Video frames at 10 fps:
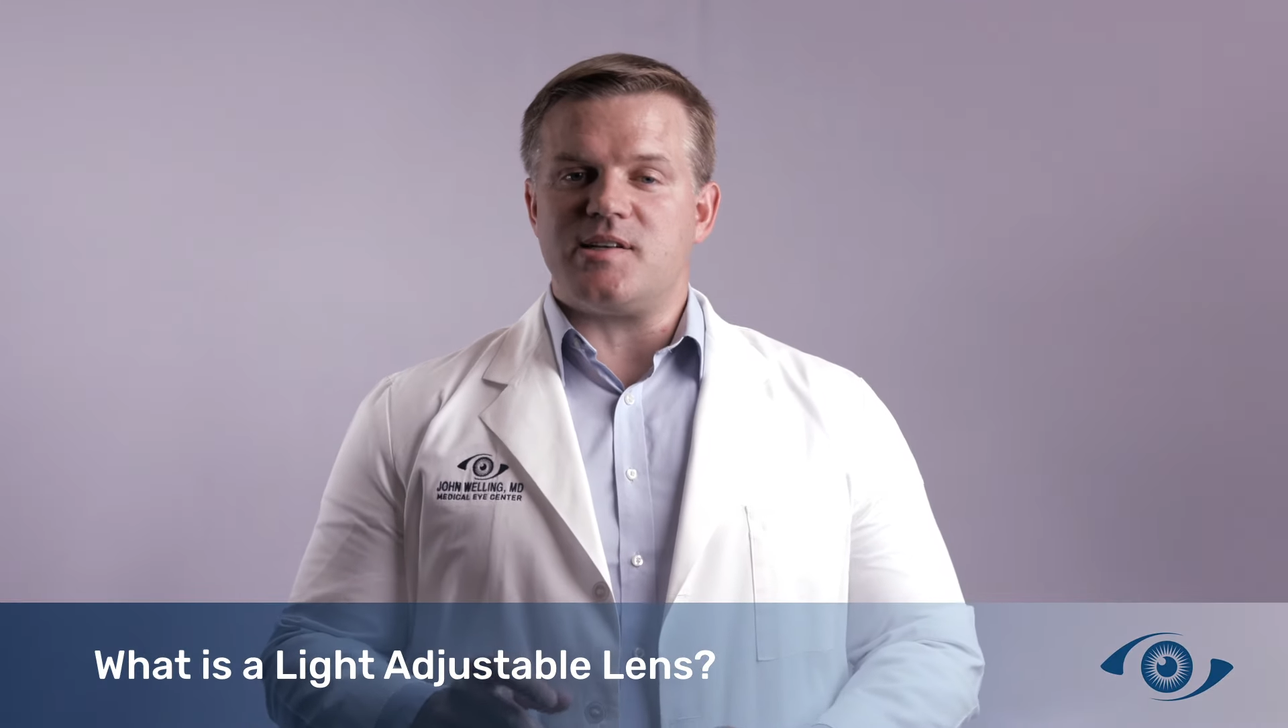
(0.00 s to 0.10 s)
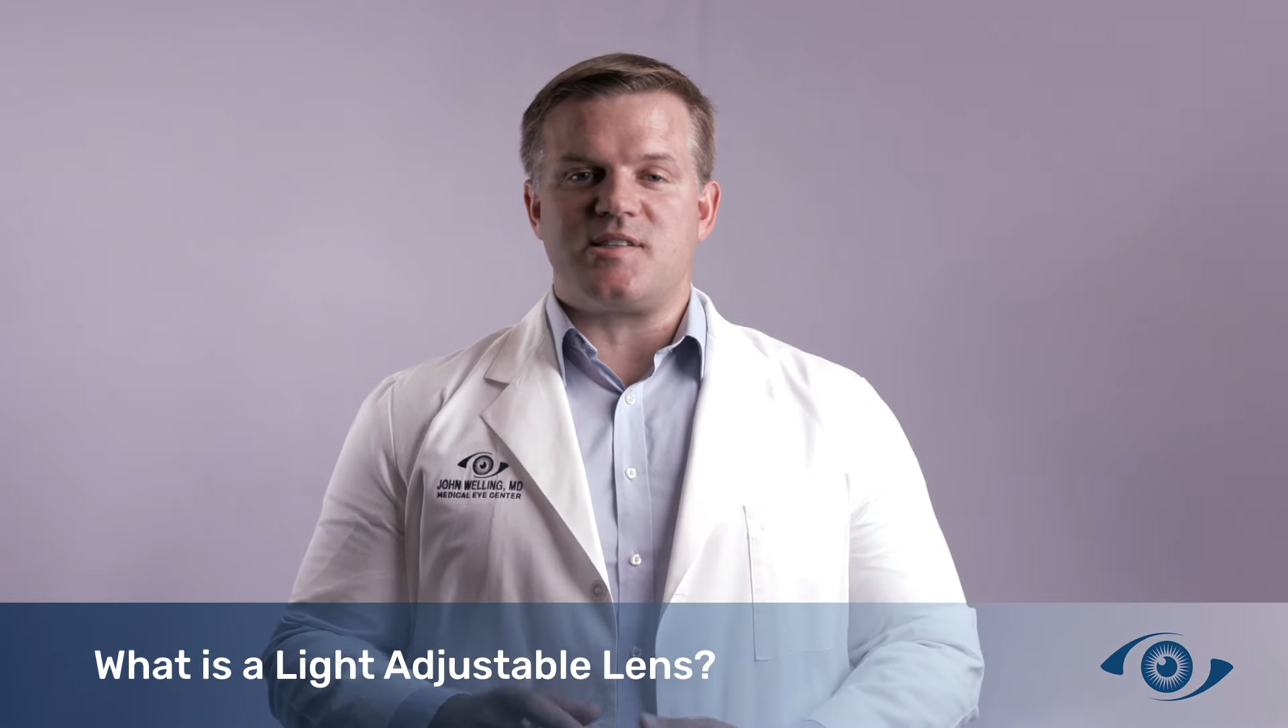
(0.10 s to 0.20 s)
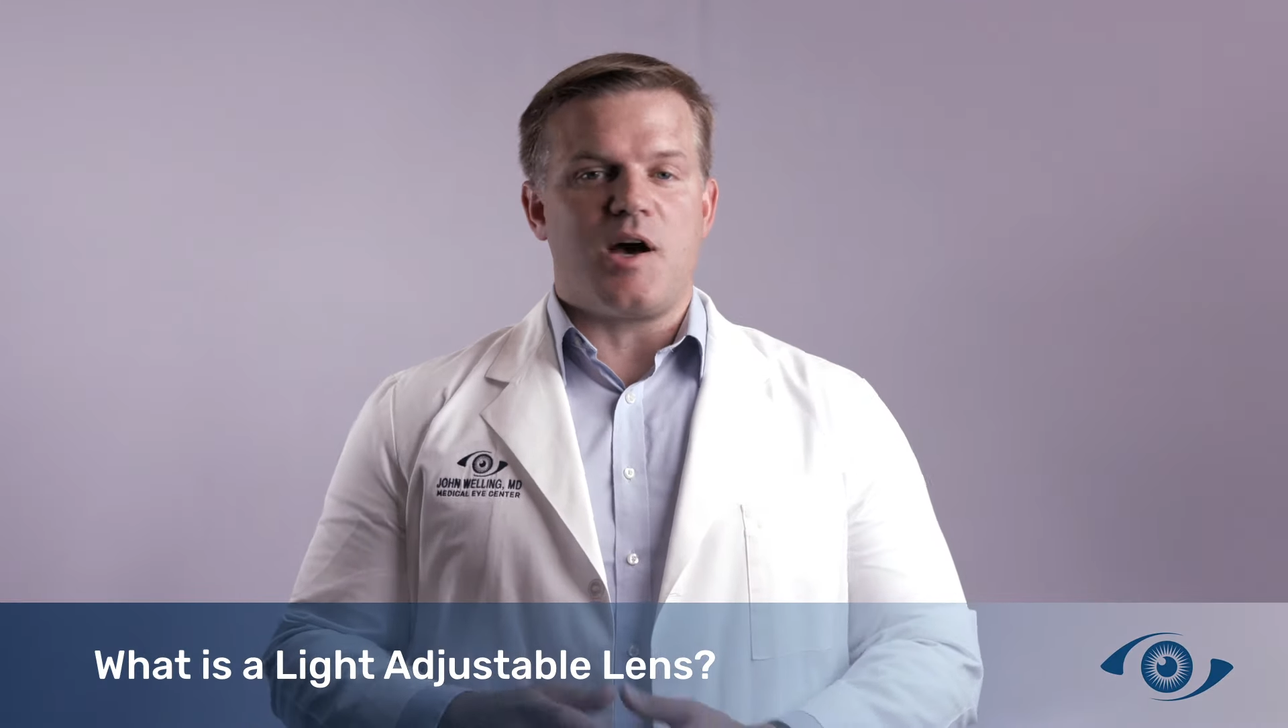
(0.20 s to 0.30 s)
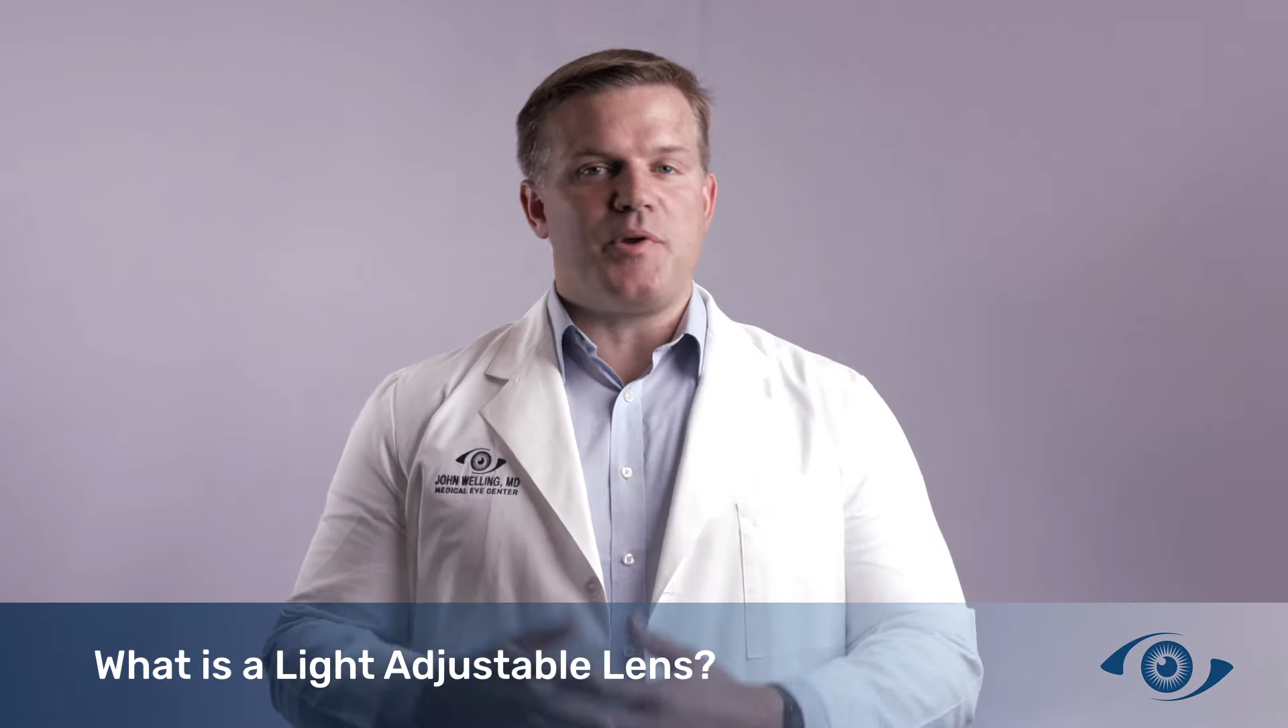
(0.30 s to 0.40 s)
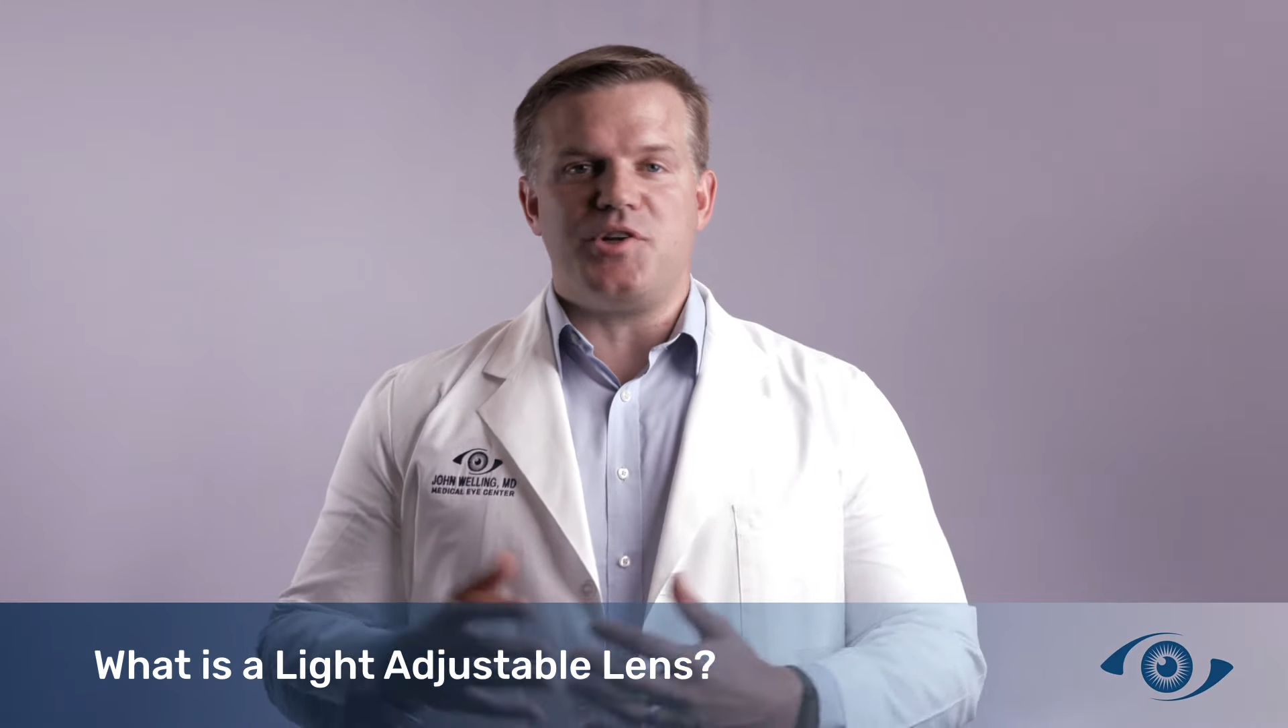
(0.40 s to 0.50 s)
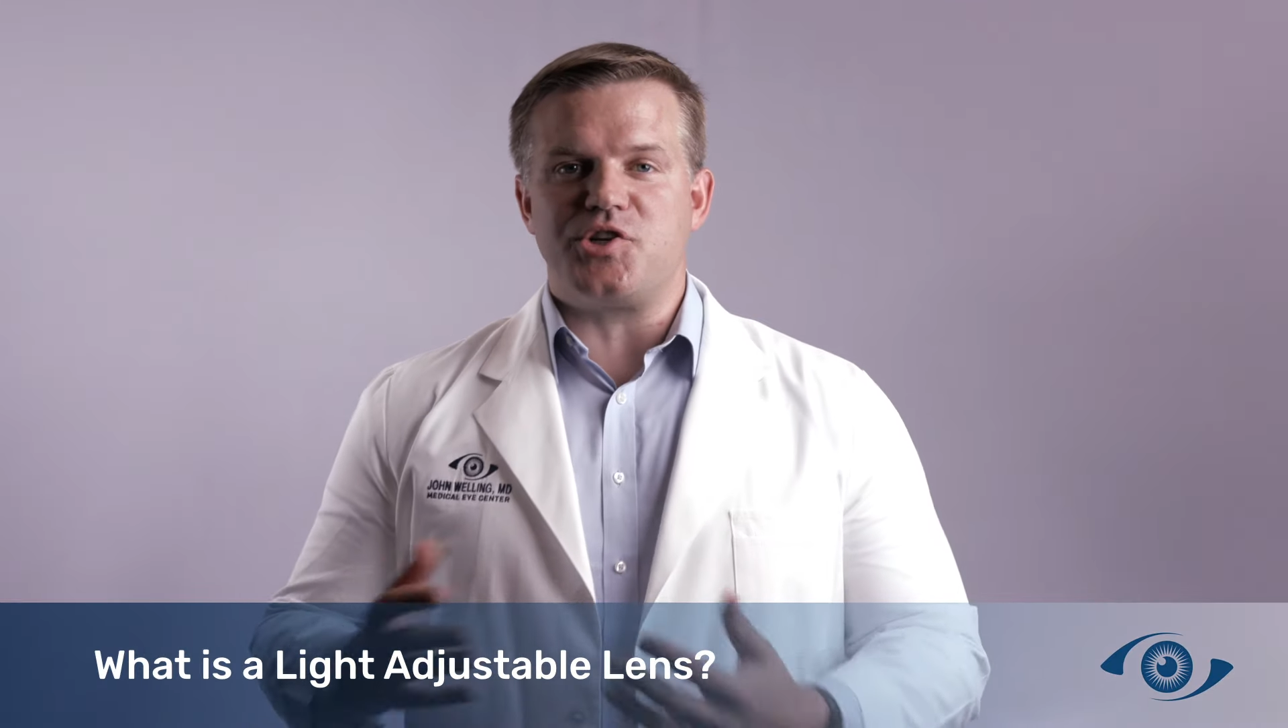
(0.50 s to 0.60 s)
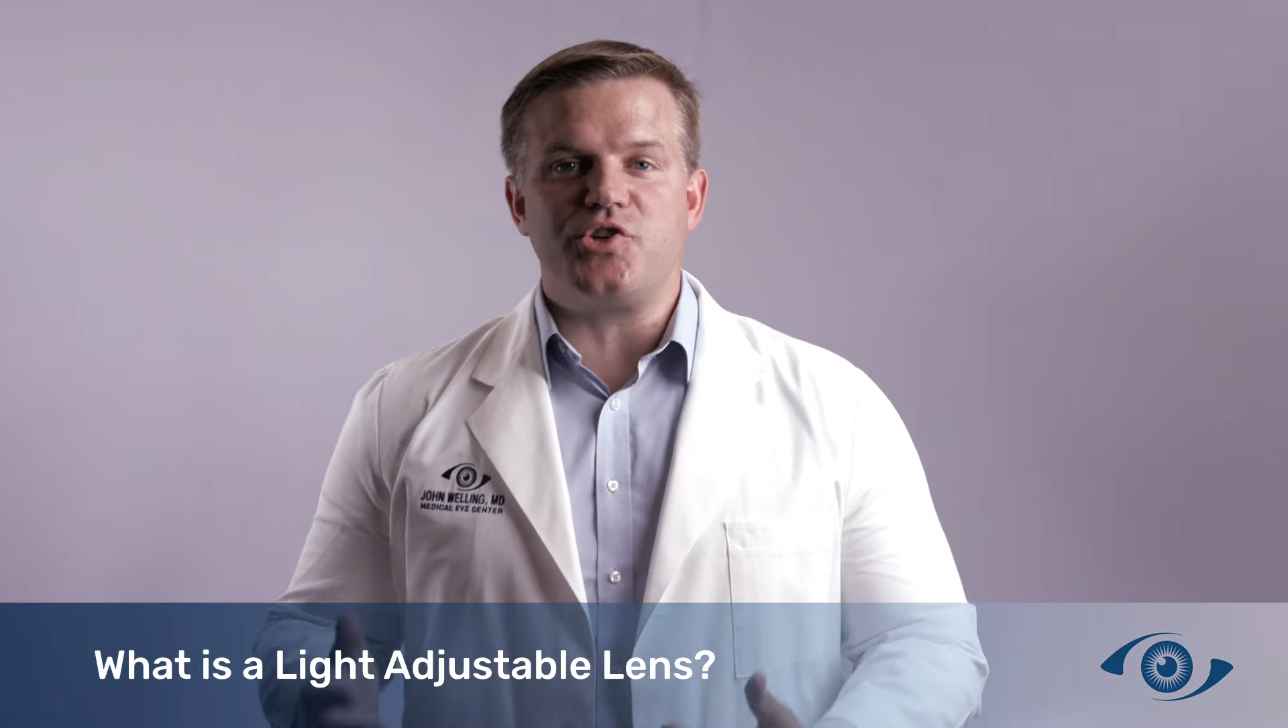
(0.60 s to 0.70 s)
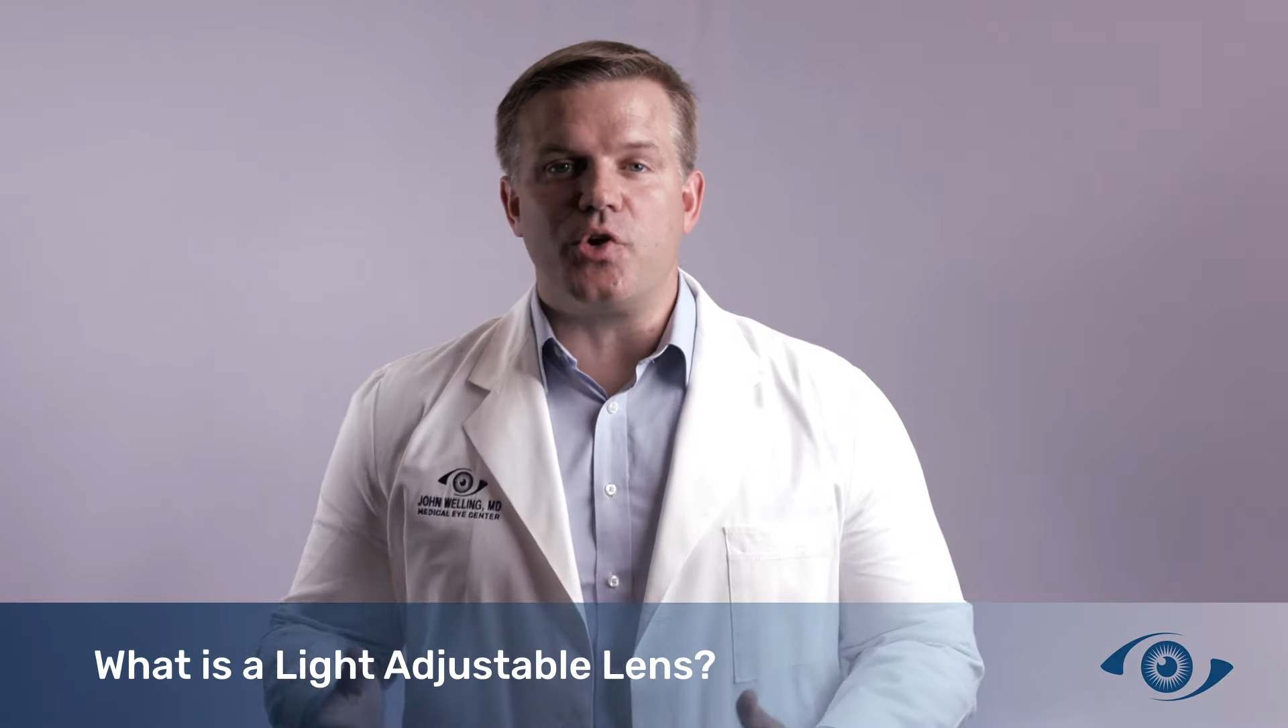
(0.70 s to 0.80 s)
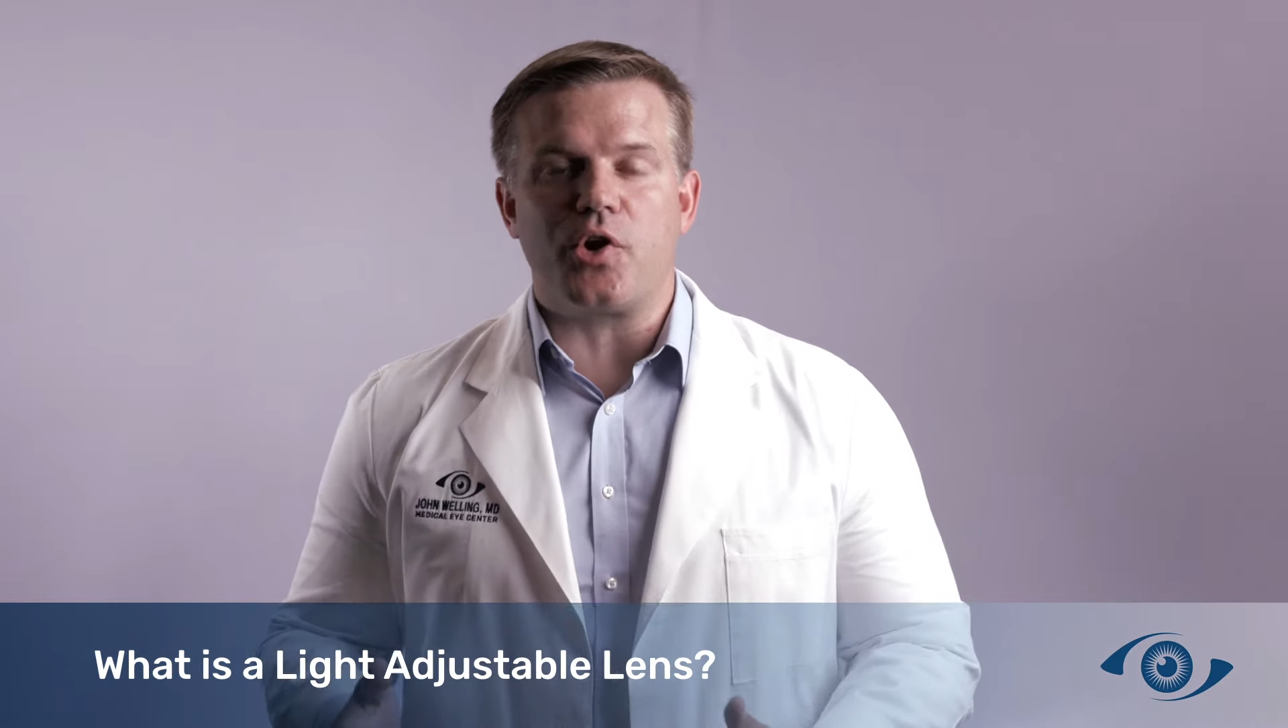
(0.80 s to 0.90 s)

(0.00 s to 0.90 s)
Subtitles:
some additional